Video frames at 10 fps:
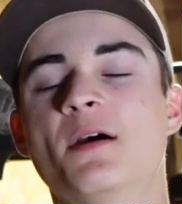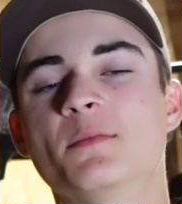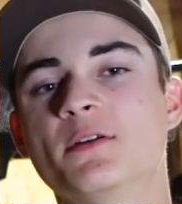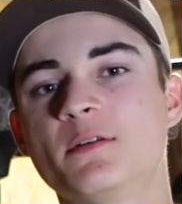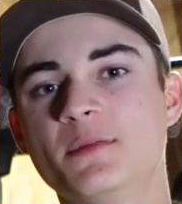I'm
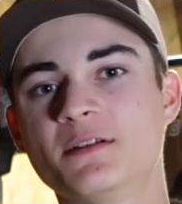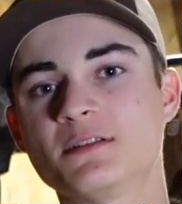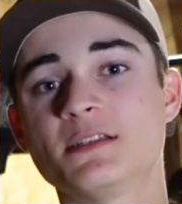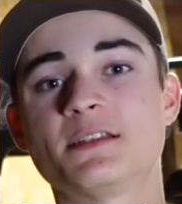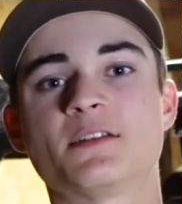Logan
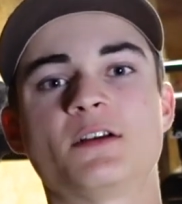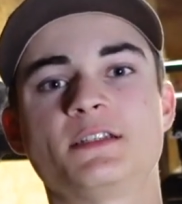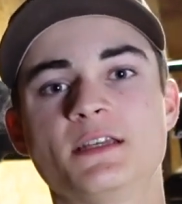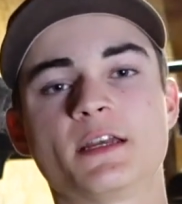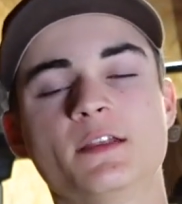Mills. This is our
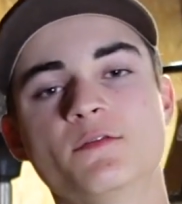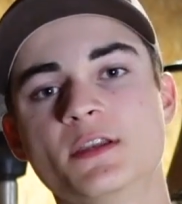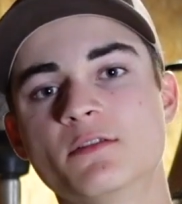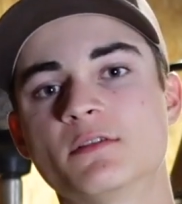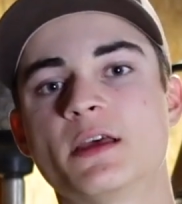second
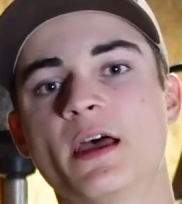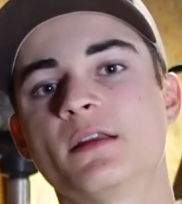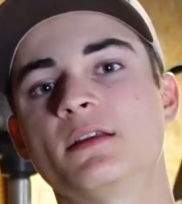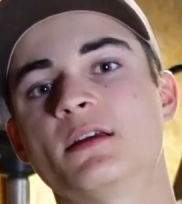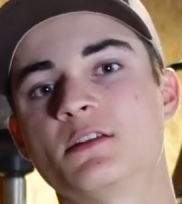video in the How
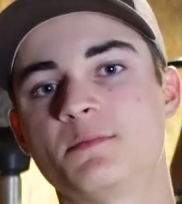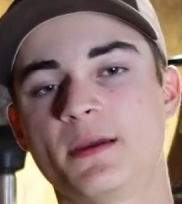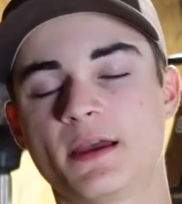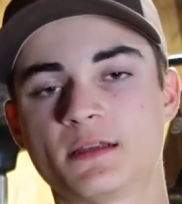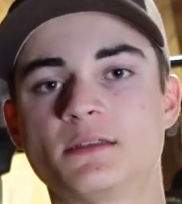to Catch
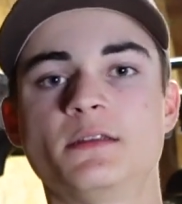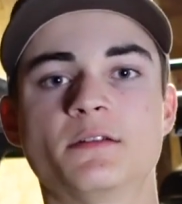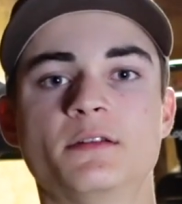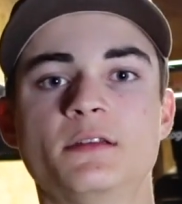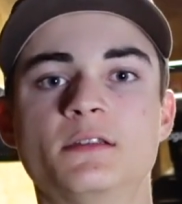Bass
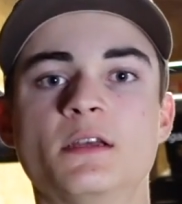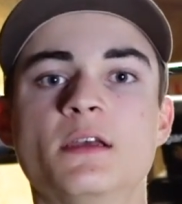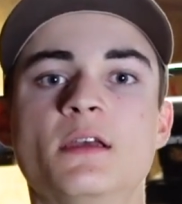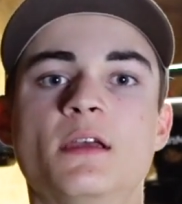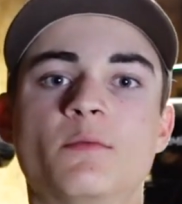series,
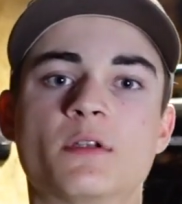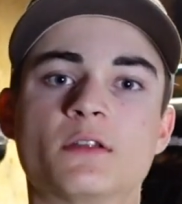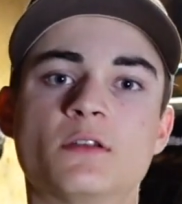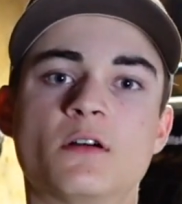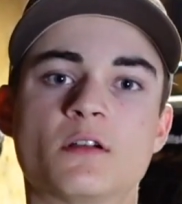and we're going
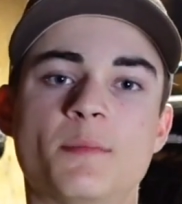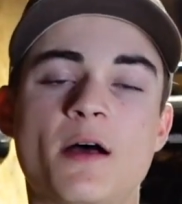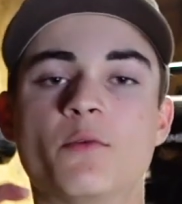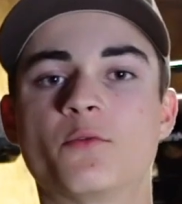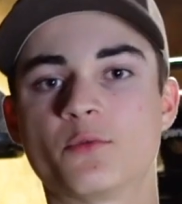to talk
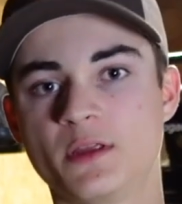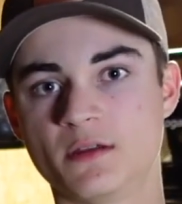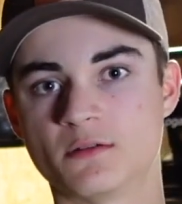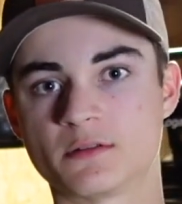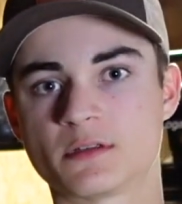about
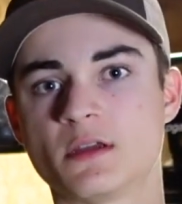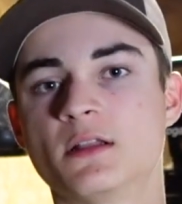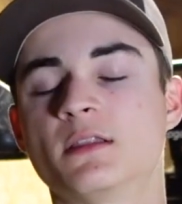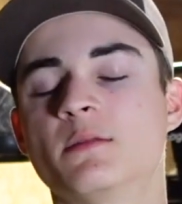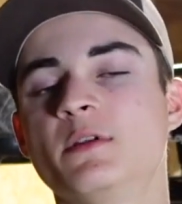reels.
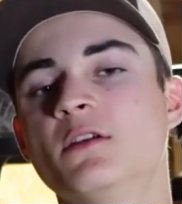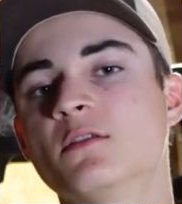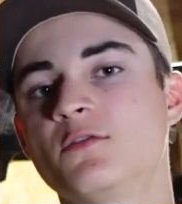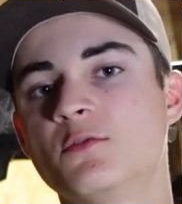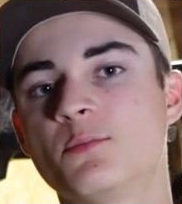Let me know
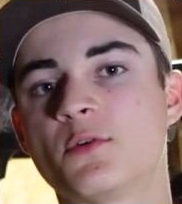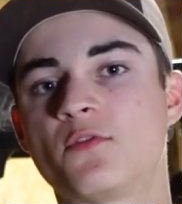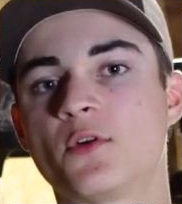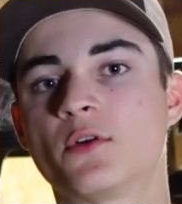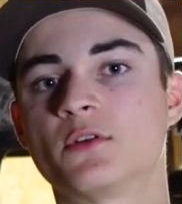if you
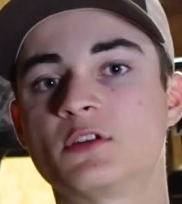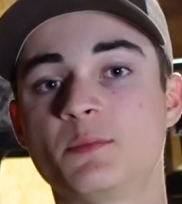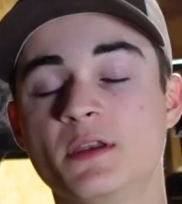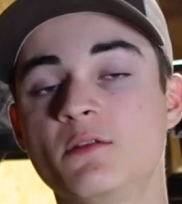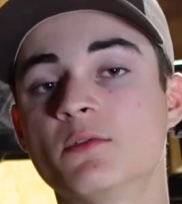prefer
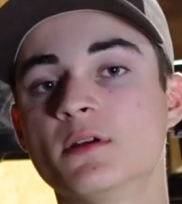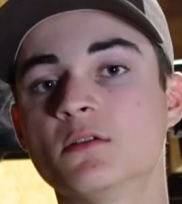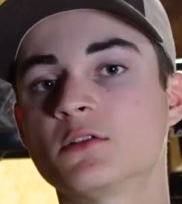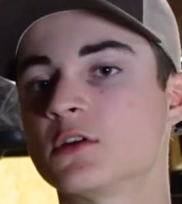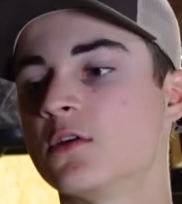spinning
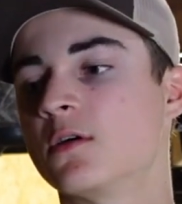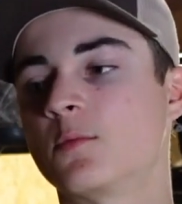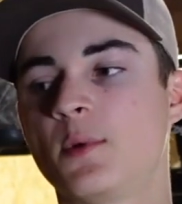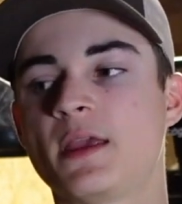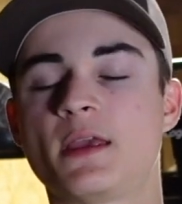reels or
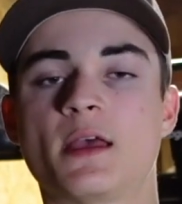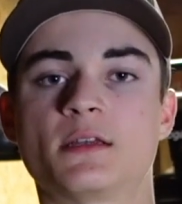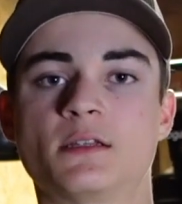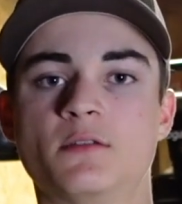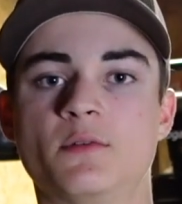bait
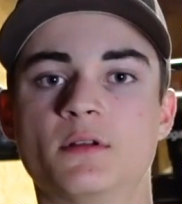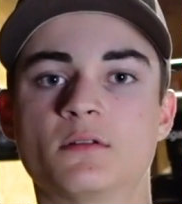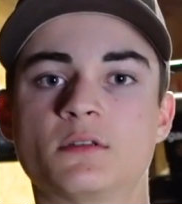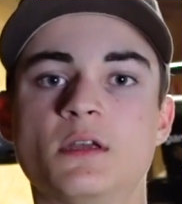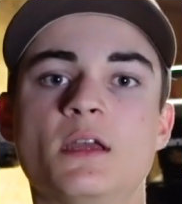casting
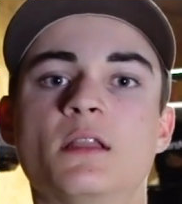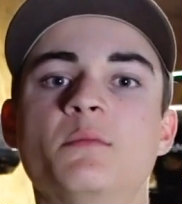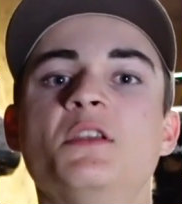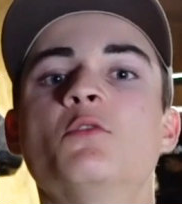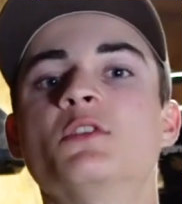reels, and let
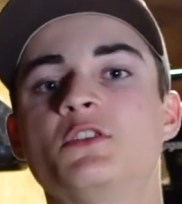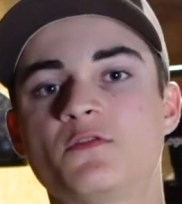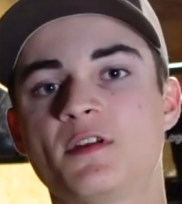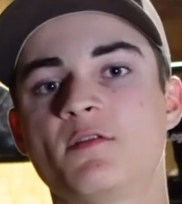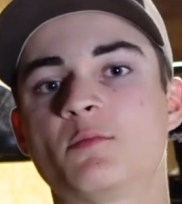me know what your
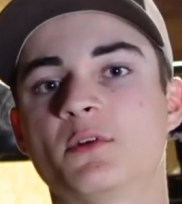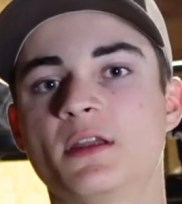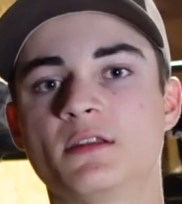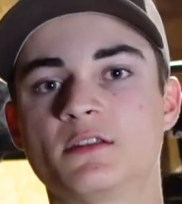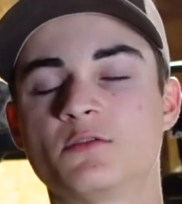favorite
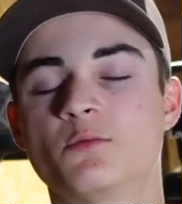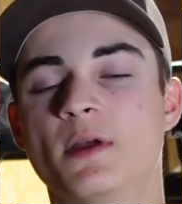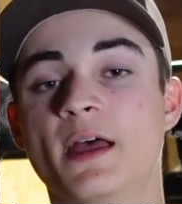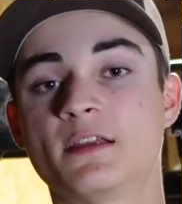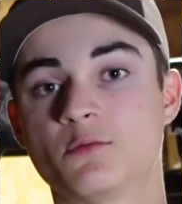brand is
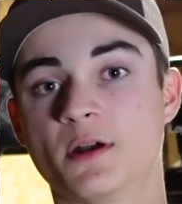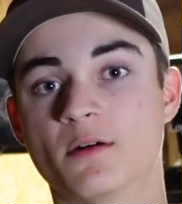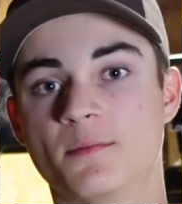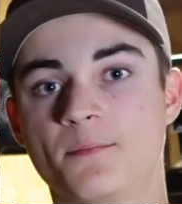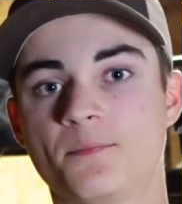as
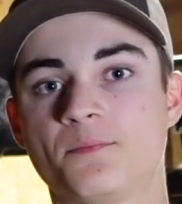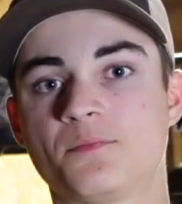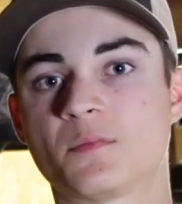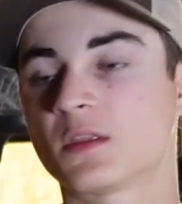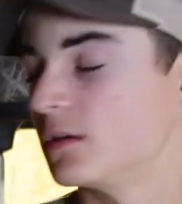well.
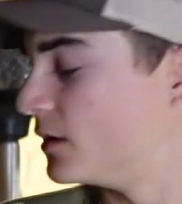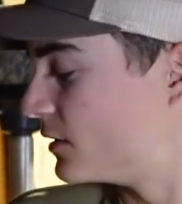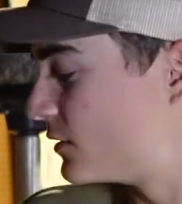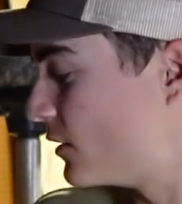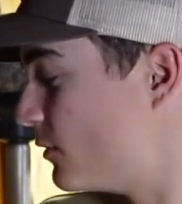
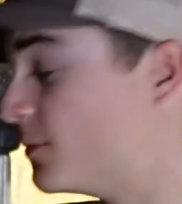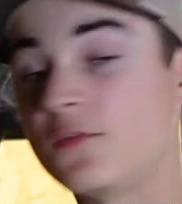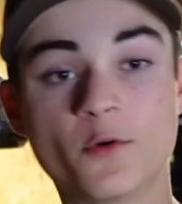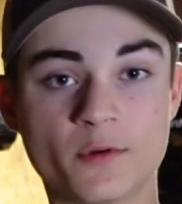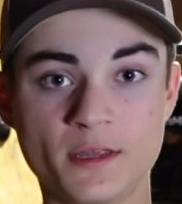So
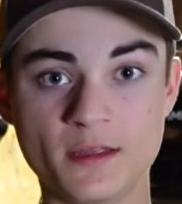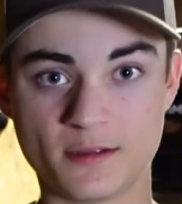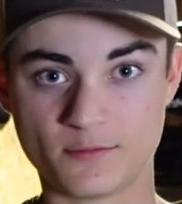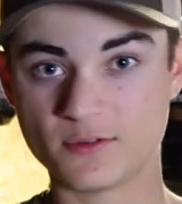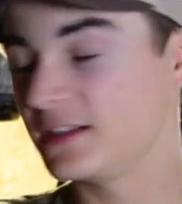before we
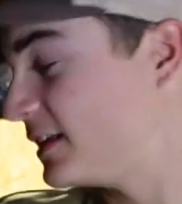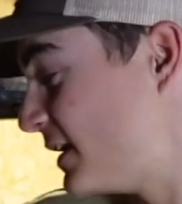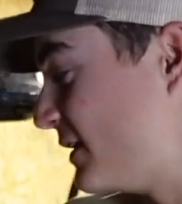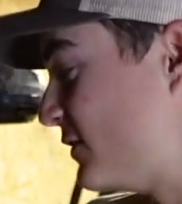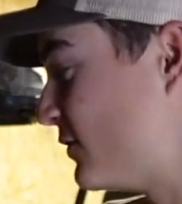really
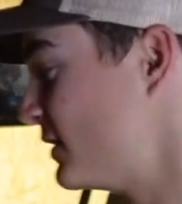get into